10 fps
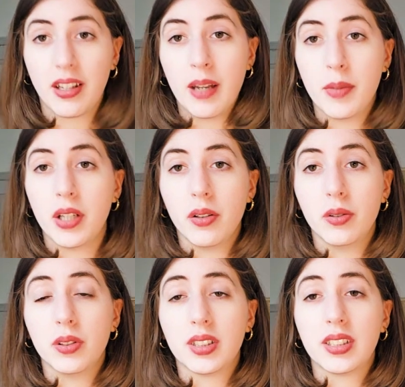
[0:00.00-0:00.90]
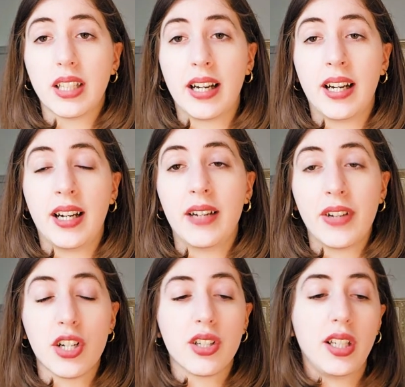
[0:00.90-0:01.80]
can be used uh,
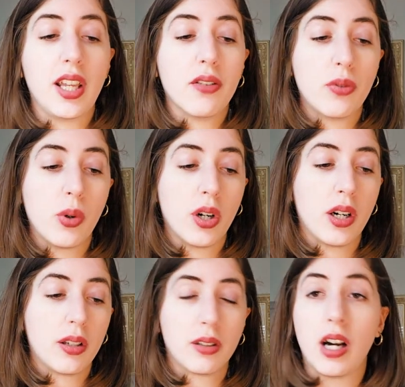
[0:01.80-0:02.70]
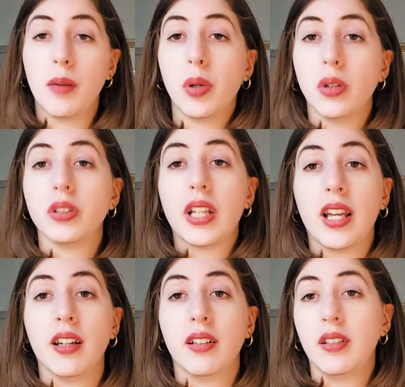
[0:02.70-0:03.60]
eventually for compost
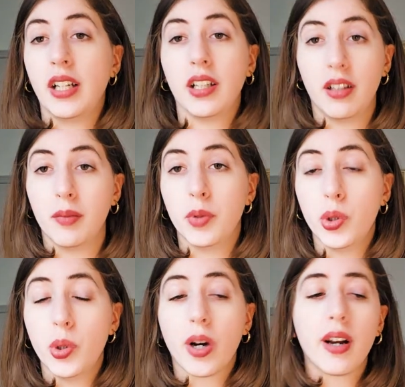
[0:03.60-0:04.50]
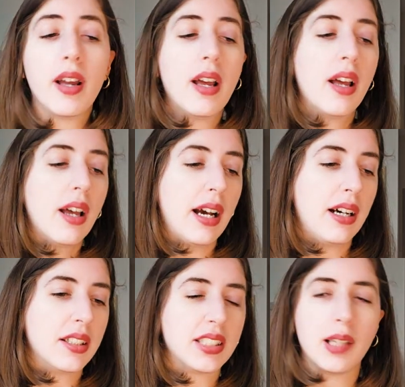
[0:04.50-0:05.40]
and it, the manure.
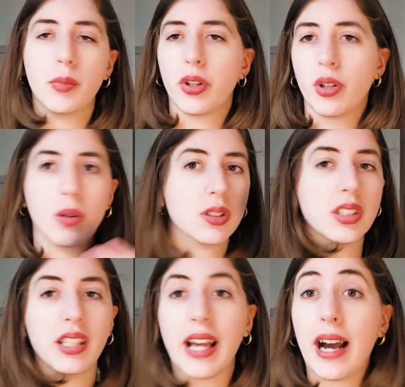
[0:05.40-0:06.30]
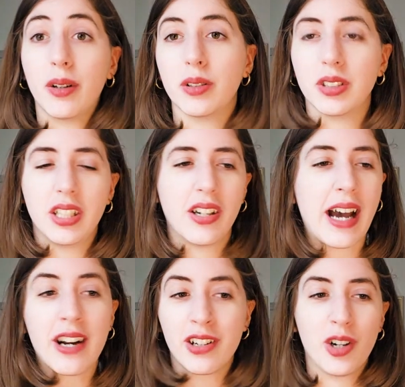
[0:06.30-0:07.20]
Uh, same with goats and cows. You know,
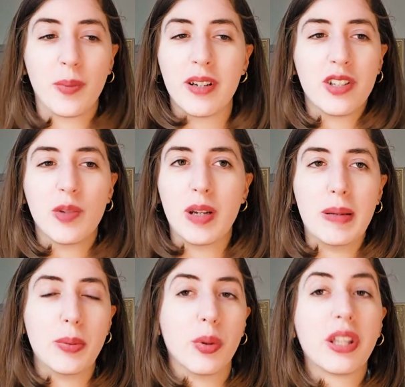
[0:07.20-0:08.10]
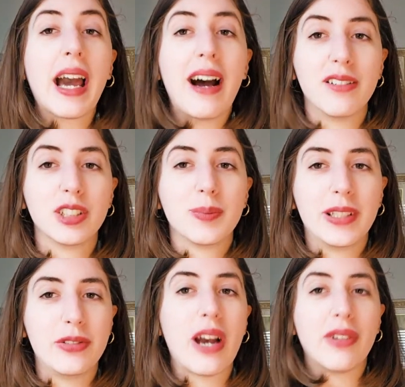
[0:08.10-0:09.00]
I don't know too many people with cows,
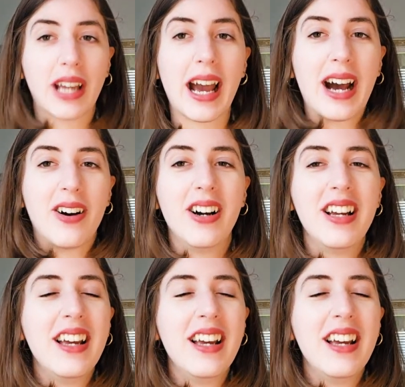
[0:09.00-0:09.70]
but if you have a cow,